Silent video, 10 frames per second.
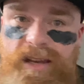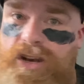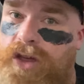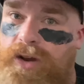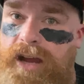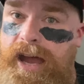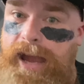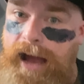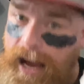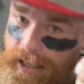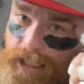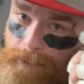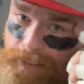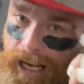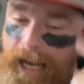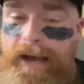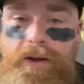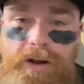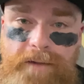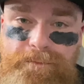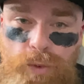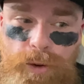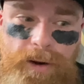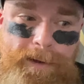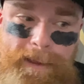Another guy I'd keep an eye out on for.